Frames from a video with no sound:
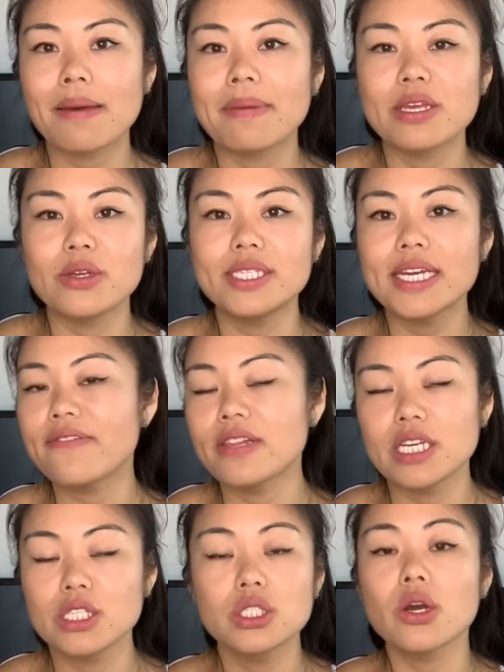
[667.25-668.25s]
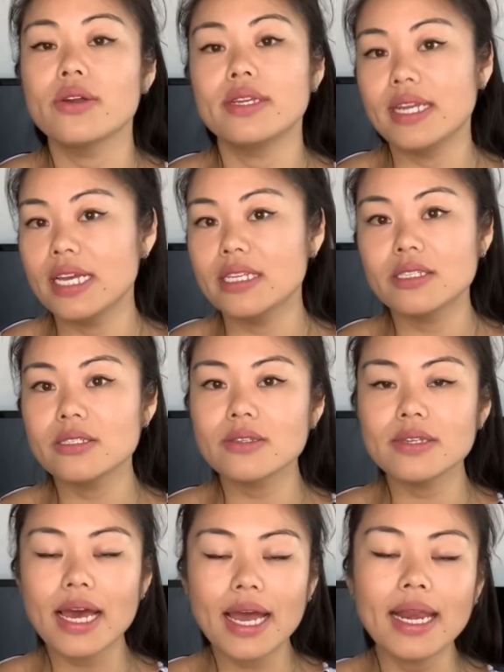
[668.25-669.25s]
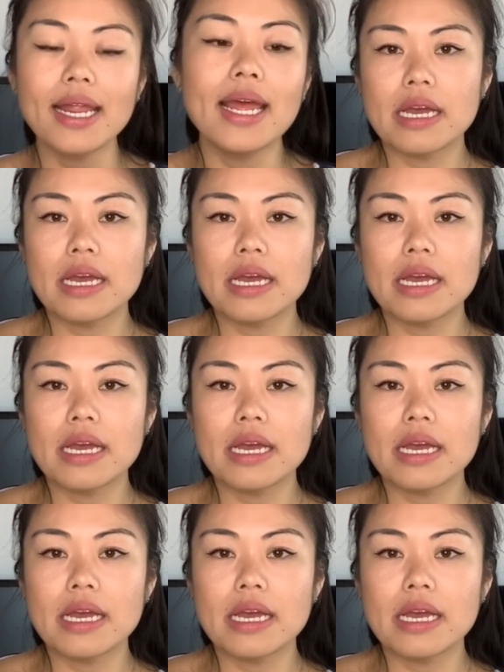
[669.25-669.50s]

but you definitely don't need to do that.